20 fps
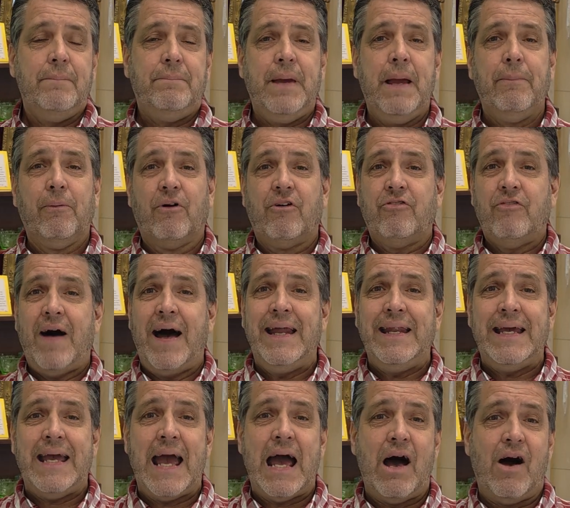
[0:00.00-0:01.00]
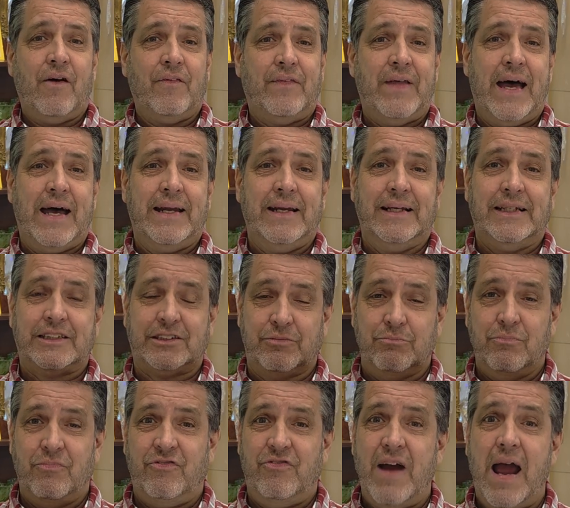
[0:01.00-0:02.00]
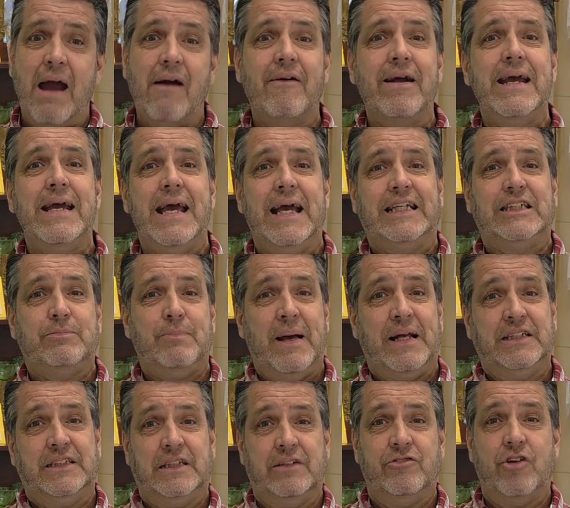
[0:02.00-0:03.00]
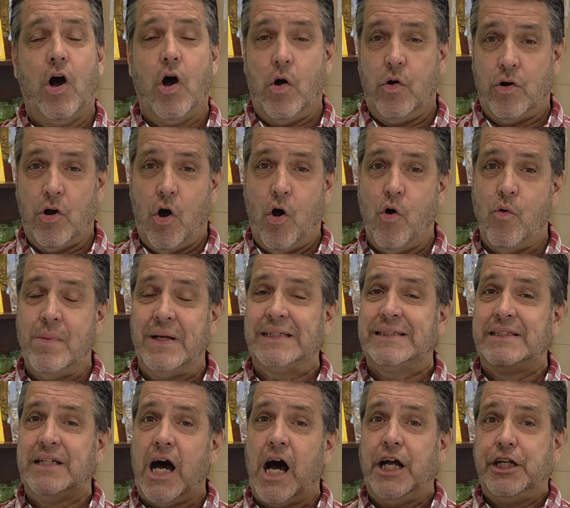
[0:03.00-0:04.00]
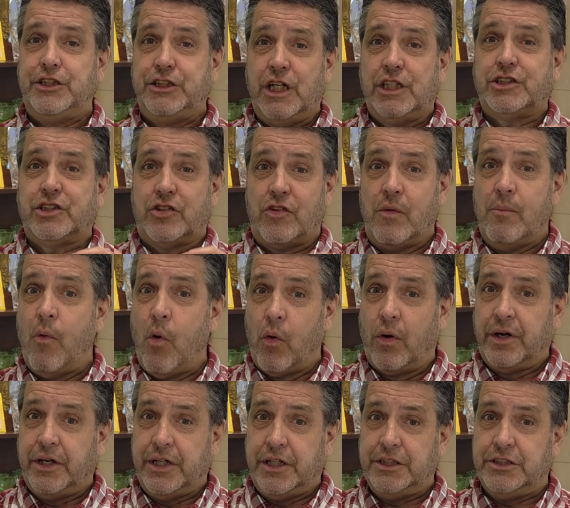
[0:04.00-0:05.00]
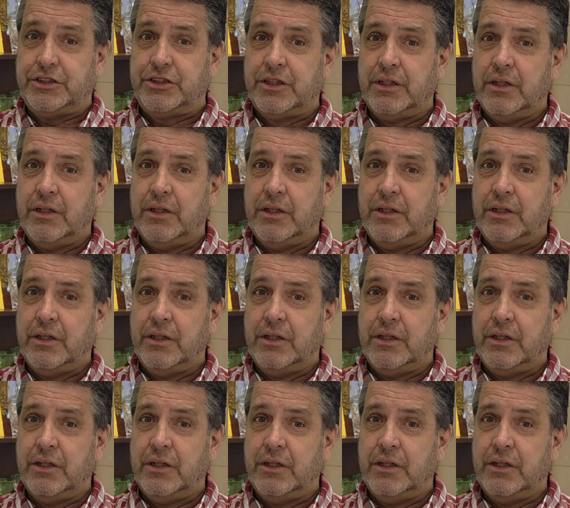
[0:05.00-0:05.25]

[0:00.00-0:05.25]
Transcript: people are finding out that it's very expensive to own a home. It's not just the mortgage.